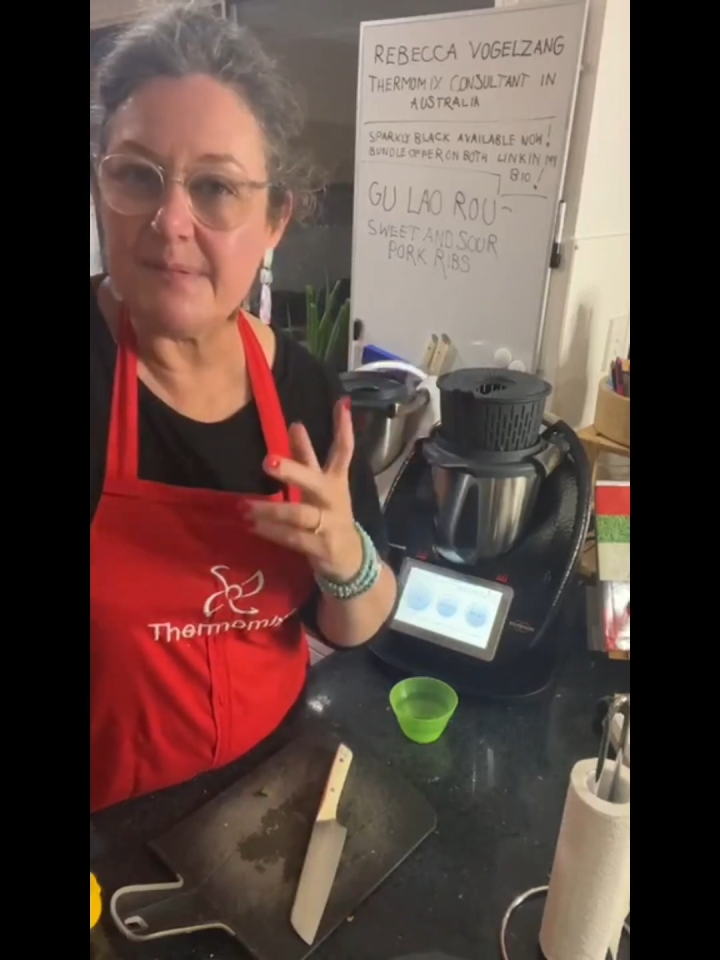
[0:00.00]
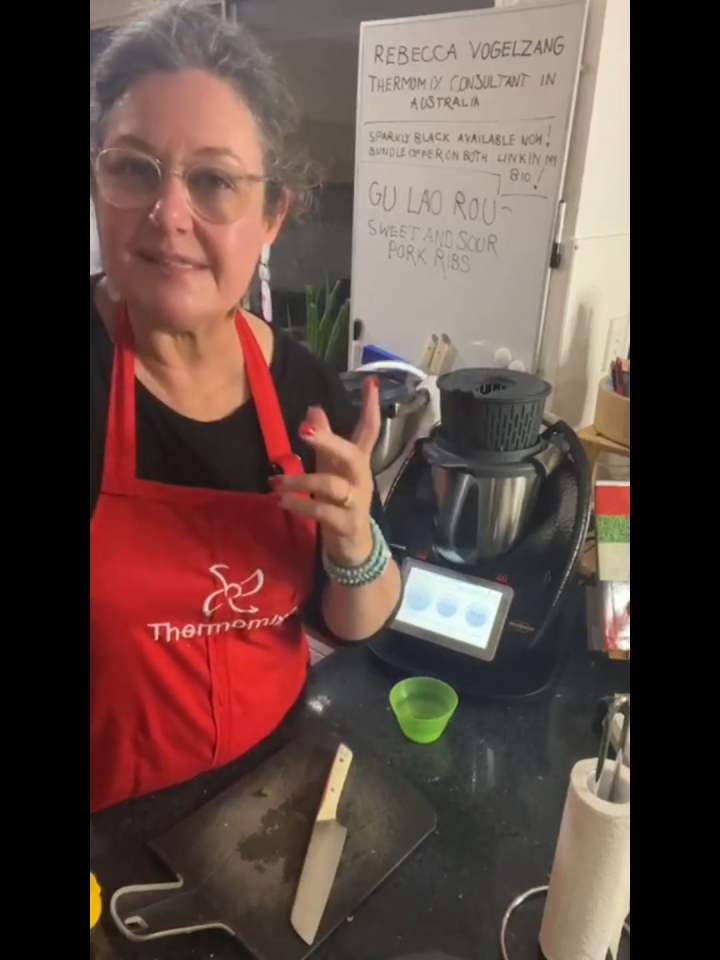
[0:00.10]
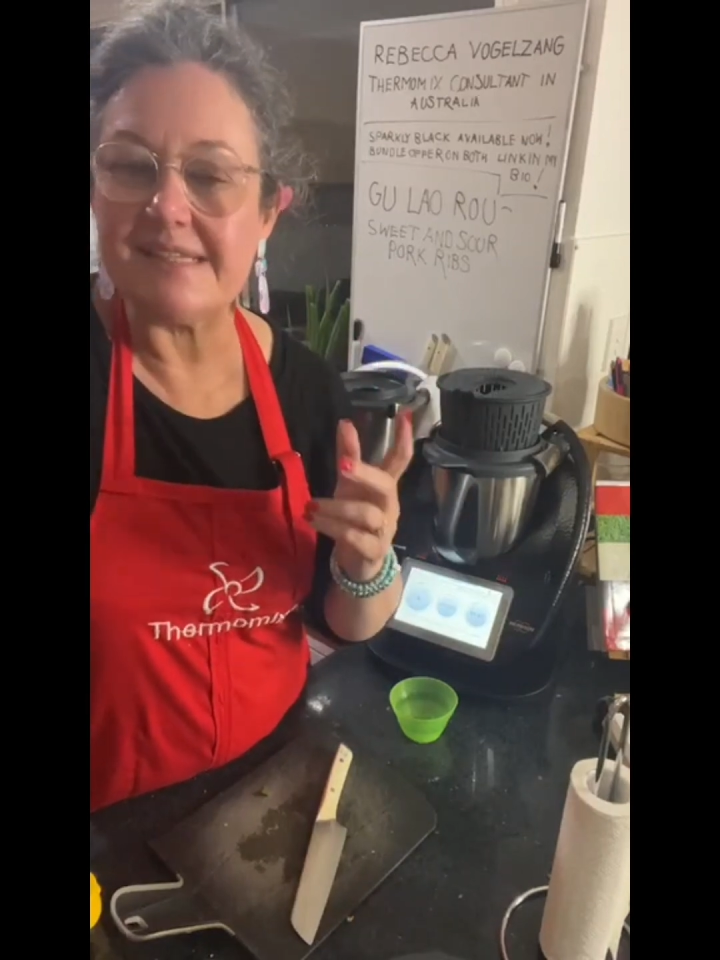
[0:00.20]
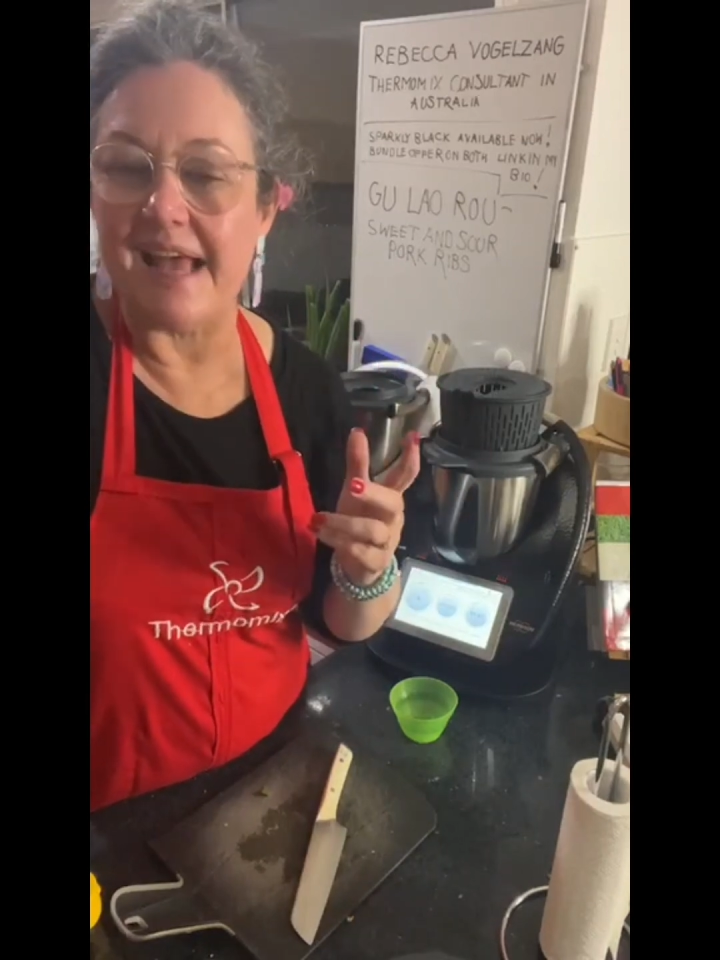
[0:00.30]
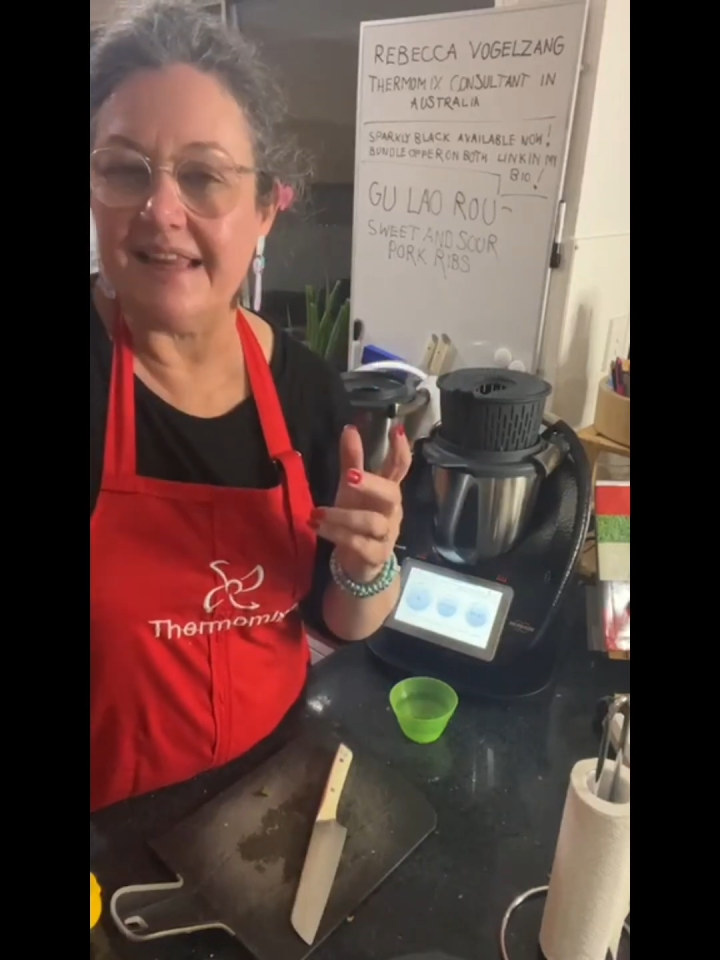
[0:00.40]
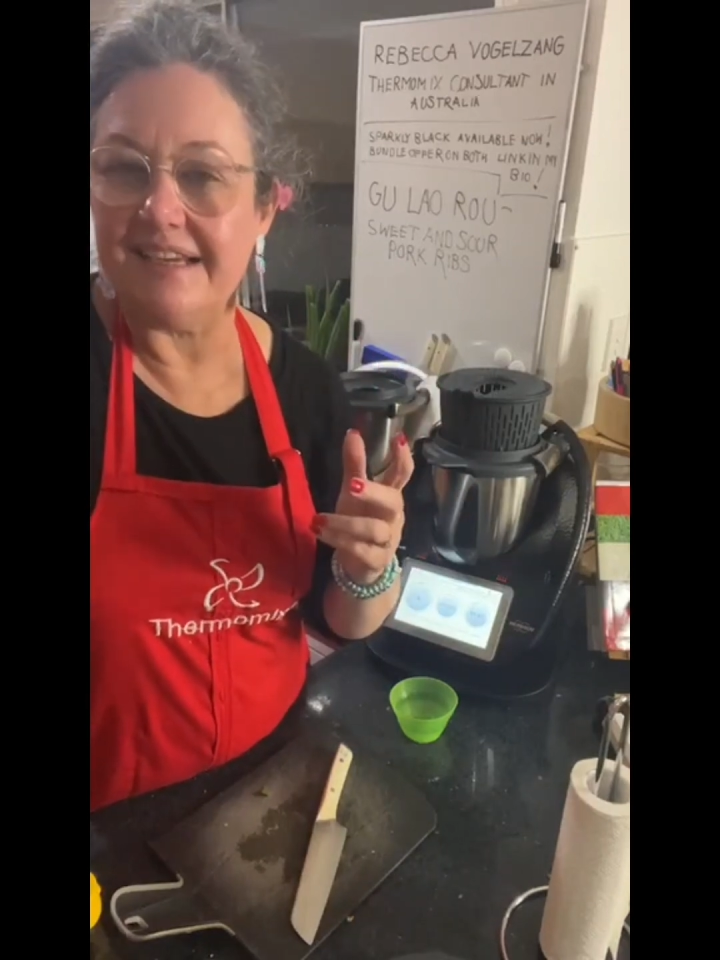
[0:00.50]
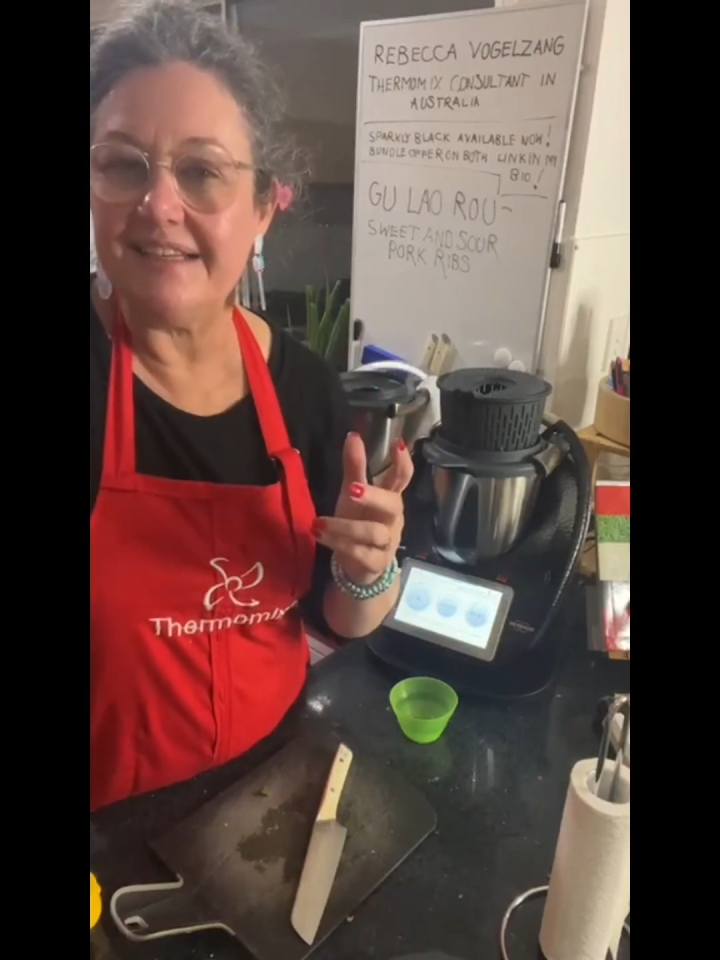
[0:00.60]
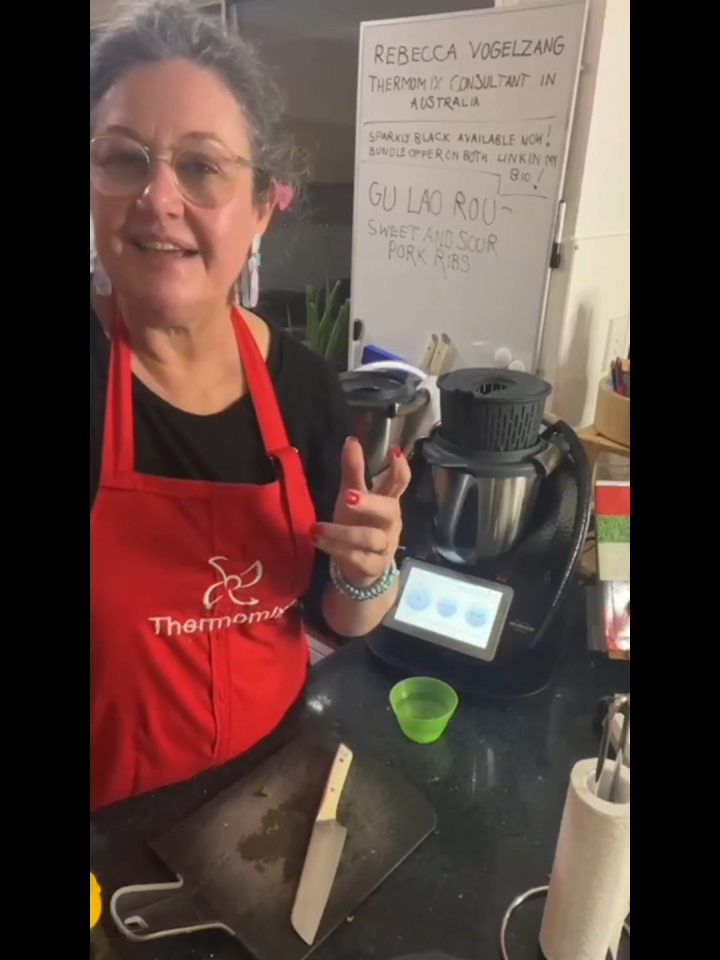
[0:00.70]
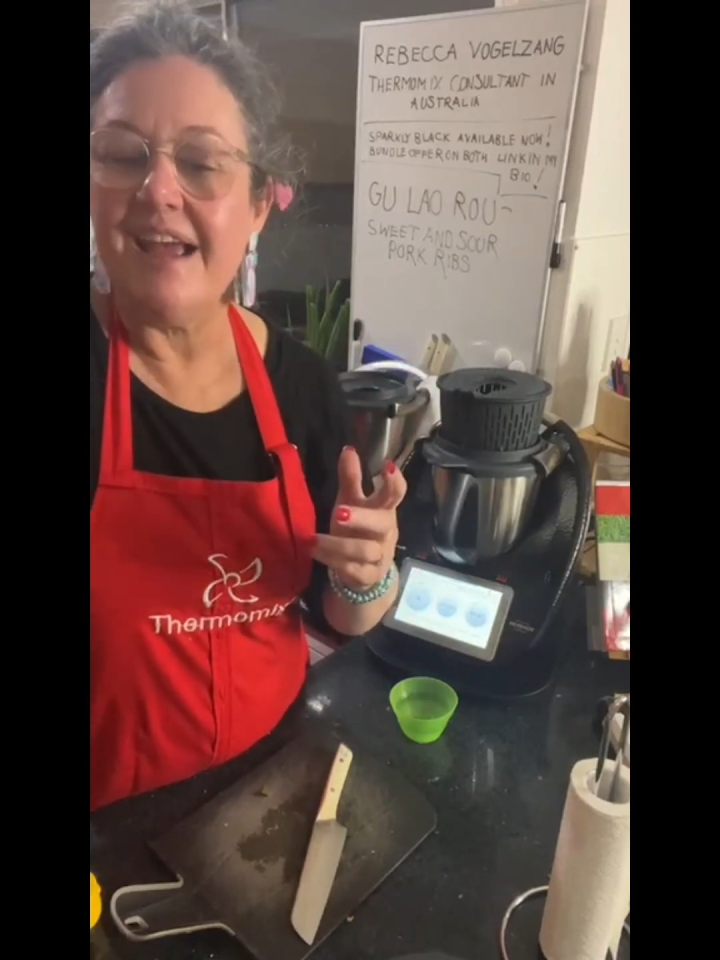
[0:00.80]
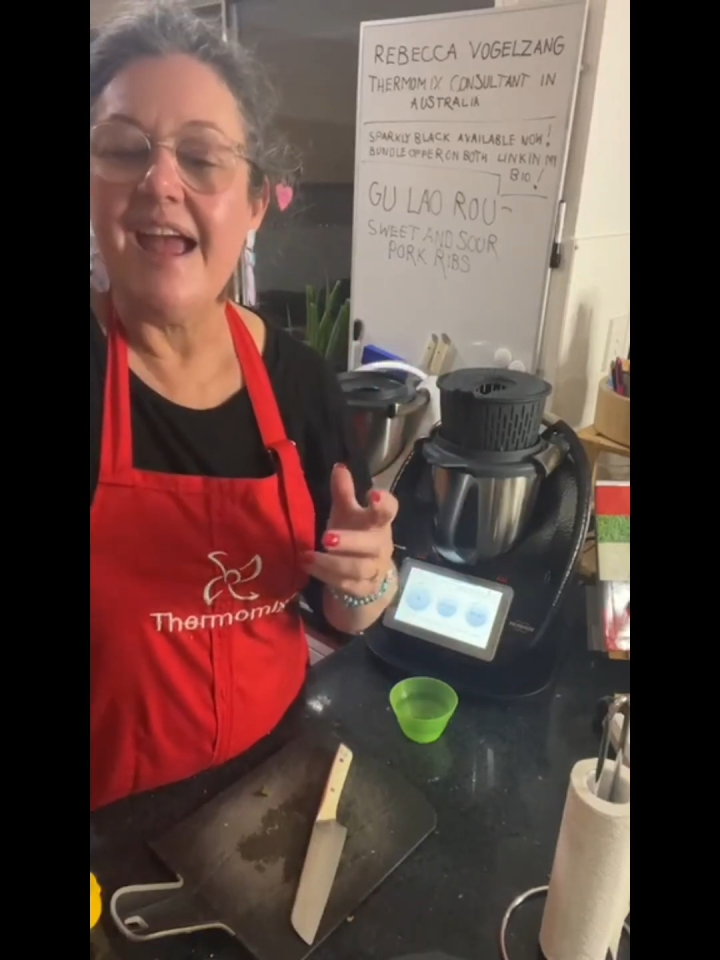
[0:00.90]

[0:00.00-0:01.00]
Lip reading: up a salad